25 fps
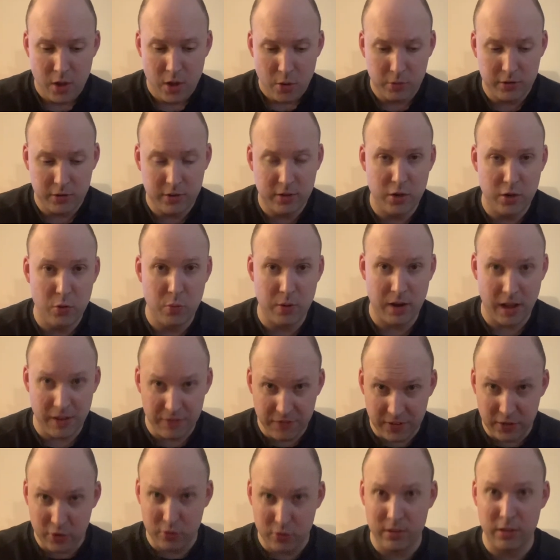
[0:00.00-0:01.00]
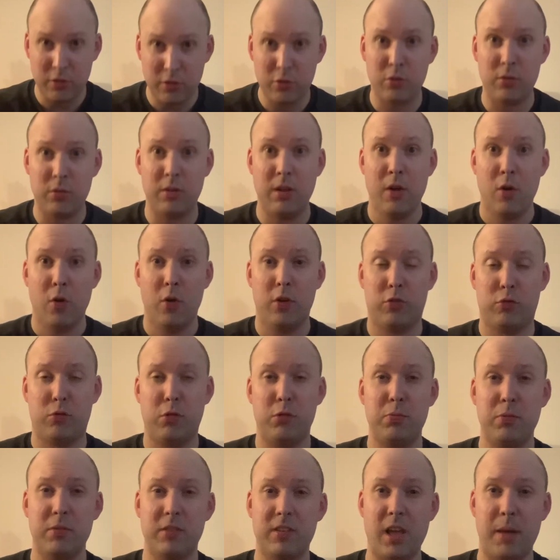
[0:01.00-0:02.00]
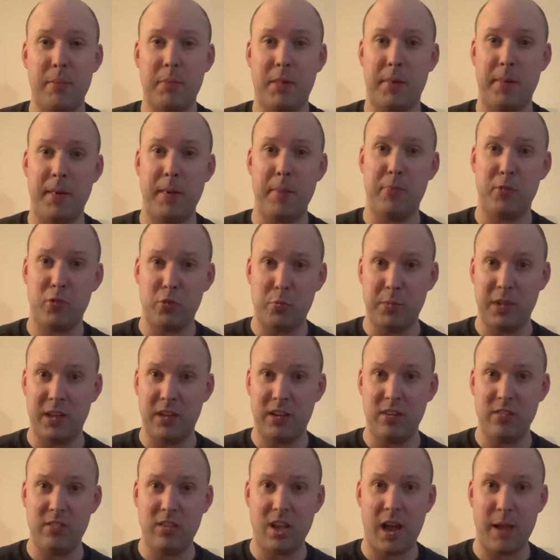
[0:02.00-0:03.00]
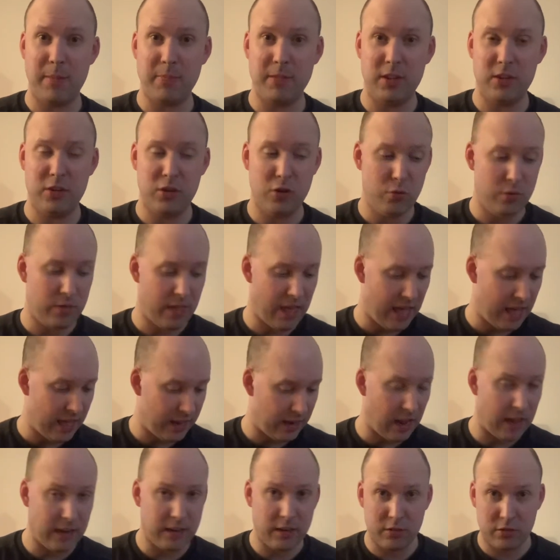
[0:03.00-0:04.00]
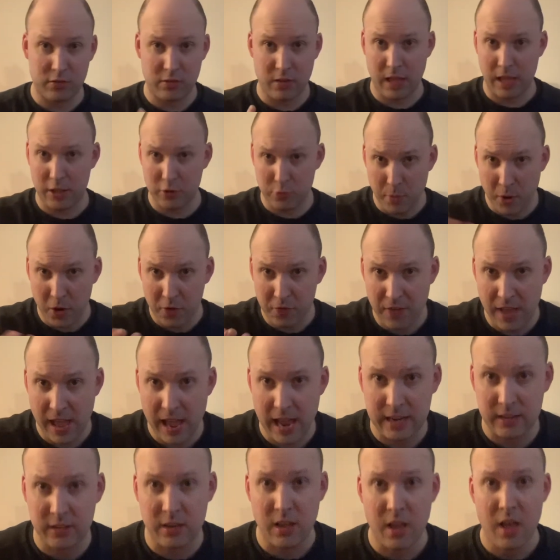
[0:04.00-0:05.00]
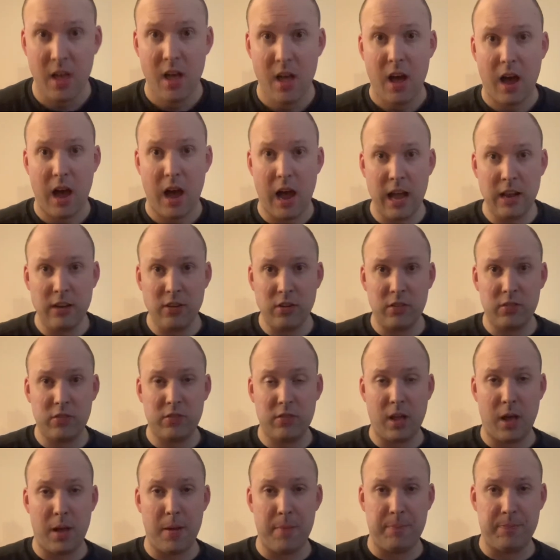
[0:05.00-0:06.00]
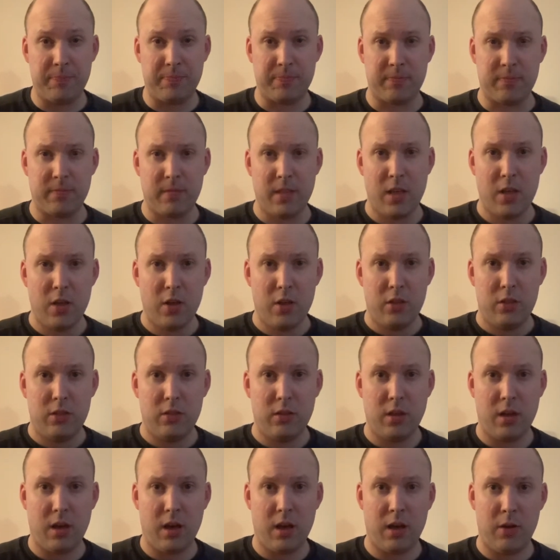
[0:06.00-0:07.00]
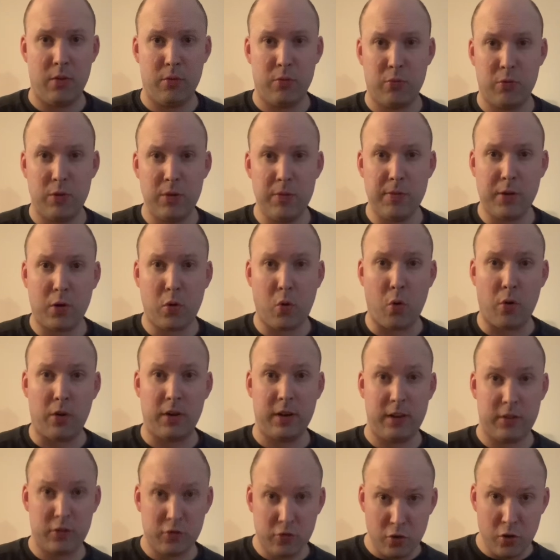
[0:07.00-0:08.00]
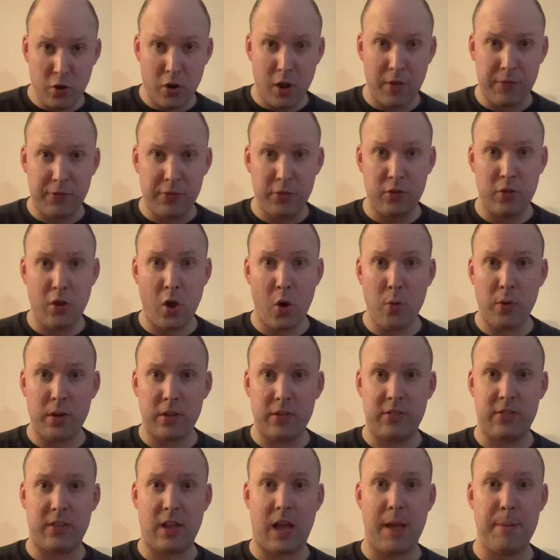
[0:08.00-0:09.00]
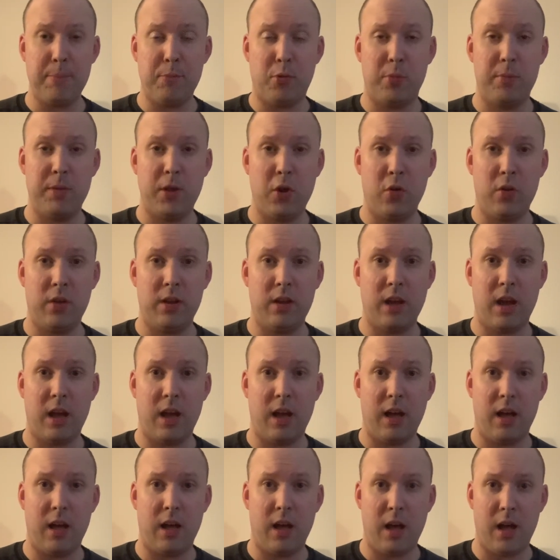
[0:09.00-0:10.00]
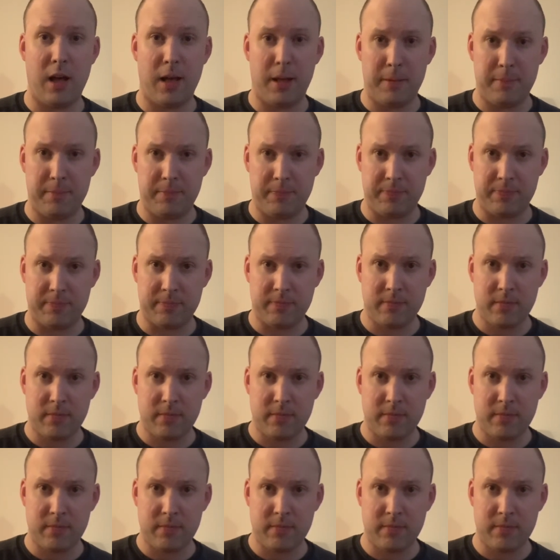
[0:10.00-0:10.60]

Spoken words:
what to do, and I figured this would, with Christmas time coming up, this would be a good time to do that. As a matter of fact, I just re-recorded. If you noticed, I'm premiering a